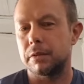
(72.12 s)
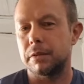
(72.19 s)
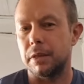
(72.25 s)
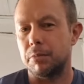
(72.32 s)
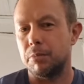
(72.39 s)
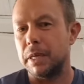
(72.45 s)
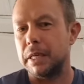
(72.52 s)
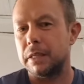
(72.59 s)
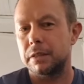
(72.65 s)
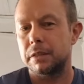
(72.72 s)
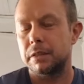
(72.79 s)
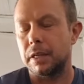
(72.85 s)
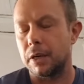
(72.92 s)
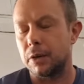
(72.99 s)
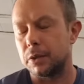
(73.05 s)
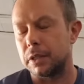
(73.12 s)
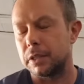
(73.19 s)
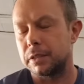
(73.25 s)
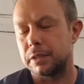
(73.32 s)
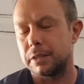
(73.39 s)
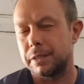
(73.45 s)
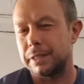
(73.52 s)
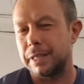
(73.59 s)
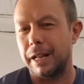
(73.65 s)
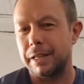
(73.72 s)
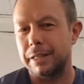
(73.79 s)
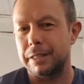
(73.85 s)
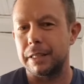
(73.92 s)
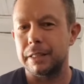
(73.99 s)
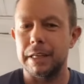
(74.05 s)
the beach town is
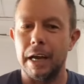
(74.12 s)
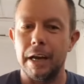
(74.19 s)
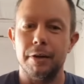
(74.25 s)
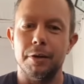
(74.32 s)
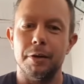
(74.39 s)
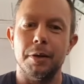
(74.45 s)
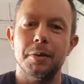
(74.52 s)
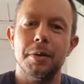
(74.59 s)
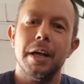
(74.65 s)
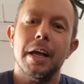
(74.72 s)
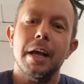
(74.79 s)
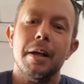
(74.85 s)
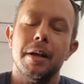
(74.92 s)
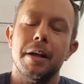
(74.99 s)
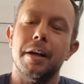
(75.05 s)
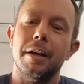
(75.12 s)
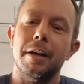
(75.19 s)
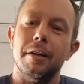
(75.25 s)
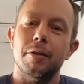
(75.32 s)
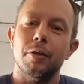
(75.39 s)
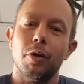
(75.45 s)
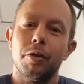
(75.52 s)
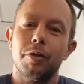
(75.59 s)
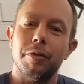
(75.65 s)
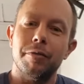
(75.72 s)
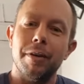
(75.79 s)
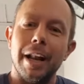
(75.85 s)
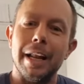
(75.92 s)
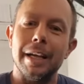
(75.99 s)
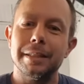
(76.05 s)
Silkses. I don't know. North of
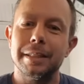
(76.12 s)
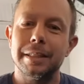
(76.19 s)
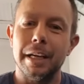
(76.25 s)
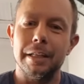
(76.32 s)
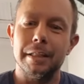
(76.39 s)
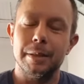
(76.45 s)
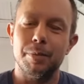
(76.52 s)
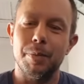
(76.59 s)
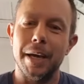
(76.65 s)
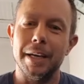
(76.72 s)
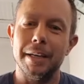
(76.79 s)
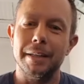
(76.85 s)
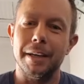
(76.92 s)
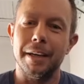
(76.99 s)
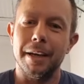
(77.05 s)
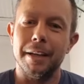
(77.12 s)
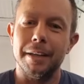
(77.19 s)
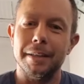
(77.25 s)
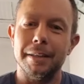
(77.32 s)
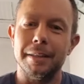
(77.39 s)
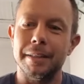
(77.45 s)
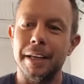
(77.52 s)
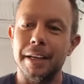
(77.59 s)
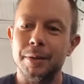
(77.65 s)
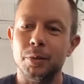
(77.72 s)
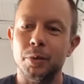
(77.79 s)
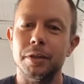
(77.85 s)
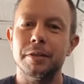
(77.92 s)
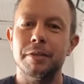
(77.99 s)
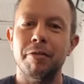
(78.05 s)
Valencia in Spain, and that
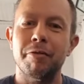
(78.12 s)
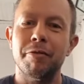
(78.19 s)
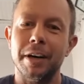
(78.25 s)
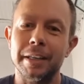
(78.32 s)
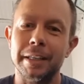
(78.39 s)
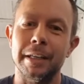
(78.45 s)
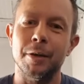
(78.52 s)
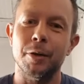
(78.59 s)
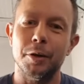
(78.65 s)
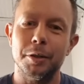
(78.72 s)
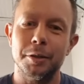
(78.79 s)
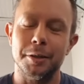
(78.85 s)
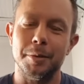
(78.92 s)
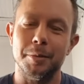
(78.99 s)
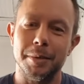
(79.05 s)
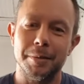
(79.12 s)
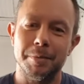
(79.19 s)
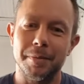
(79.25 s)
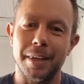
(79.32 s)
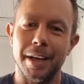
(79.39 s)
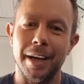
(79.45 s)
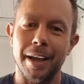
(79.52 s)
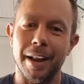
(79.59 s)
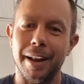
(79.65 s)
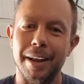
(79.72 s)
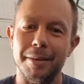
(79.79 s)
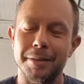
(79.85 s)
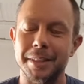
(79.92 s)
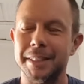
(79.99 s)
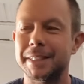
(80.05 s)
was fucking awesome. I love